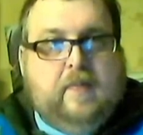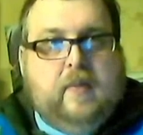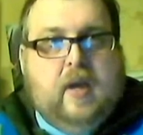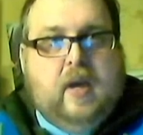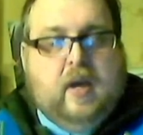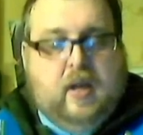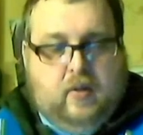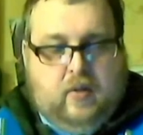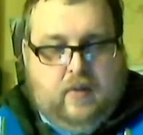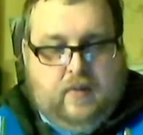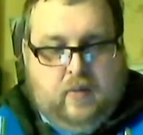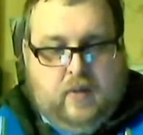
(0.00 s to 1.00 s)
Hello,
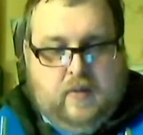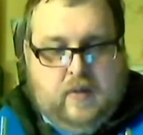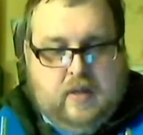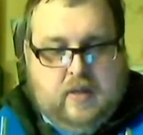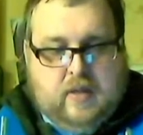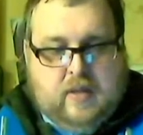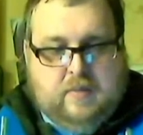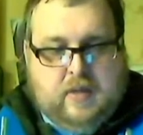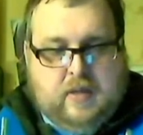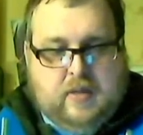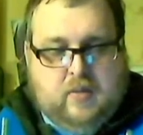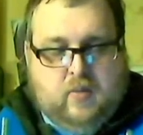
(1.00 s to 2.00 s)
everyone. This is
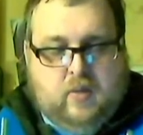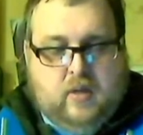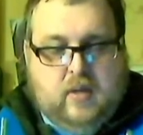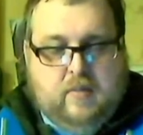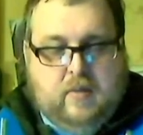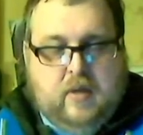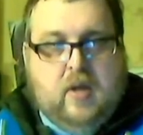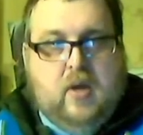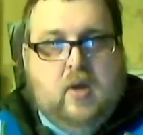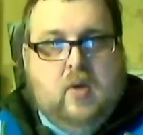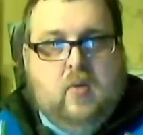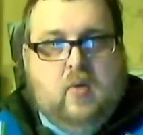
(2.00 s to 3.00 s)
Minister William,
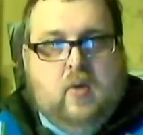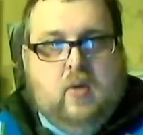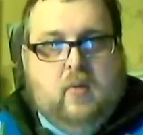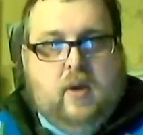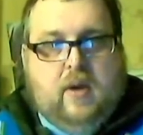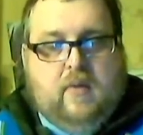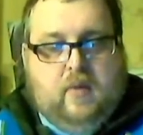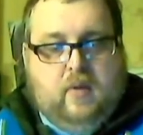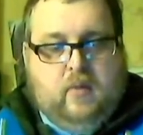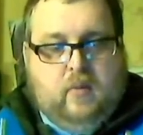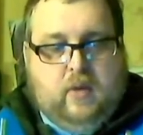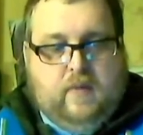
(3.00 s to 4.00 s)
or
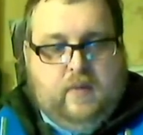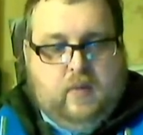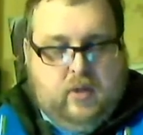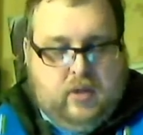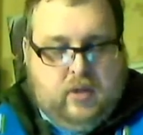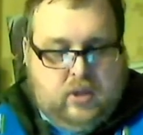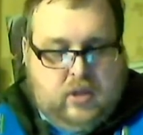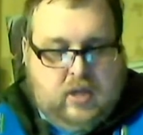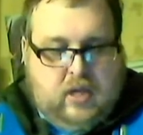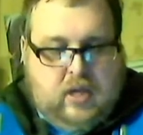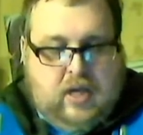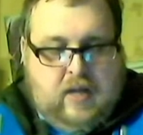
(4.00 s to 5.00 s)
Reverend Will, if you wish,
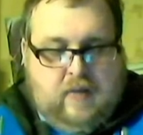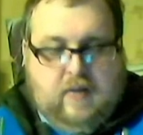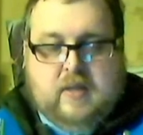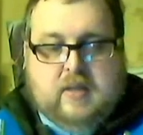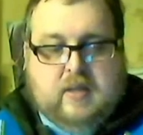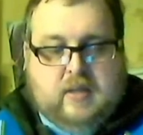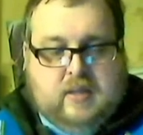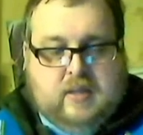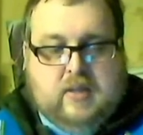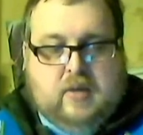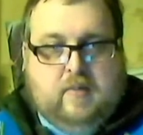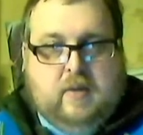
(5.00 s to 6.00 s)
and this is the
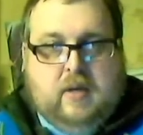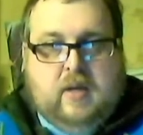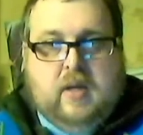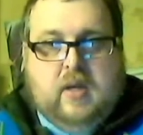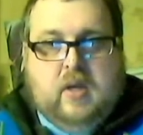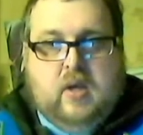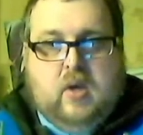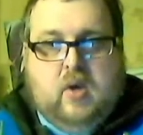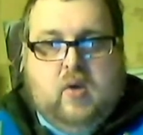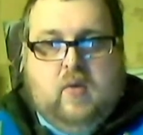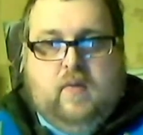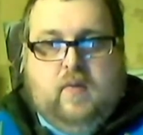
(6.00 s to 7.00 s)
sermon
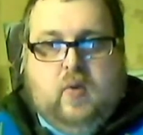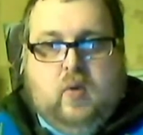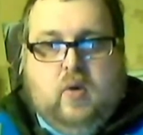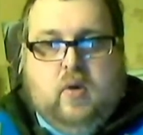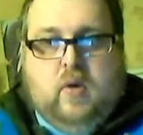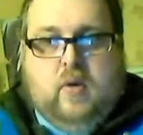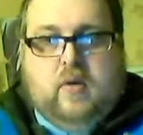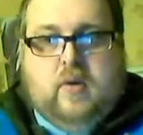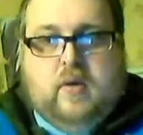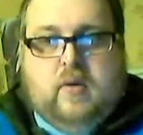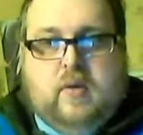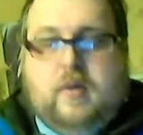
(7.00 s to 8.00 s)
for
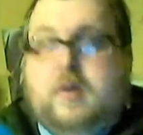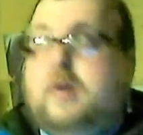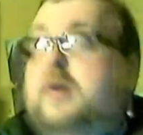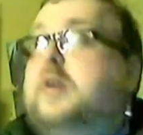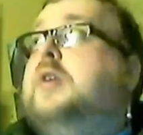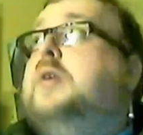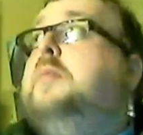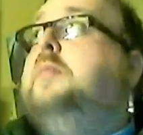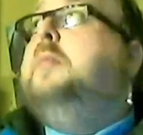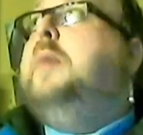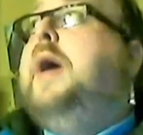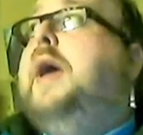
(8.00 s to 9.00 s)

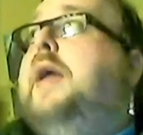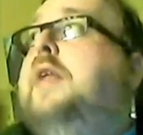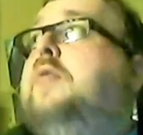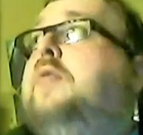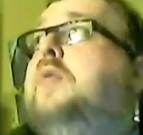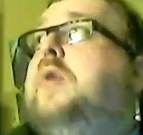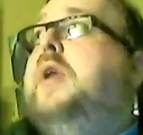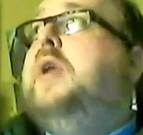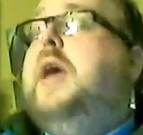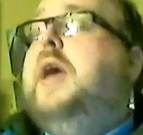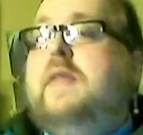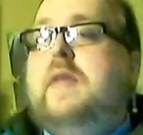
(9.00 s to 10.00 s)
May
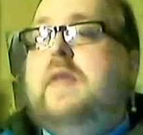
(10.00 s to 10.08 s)
28th,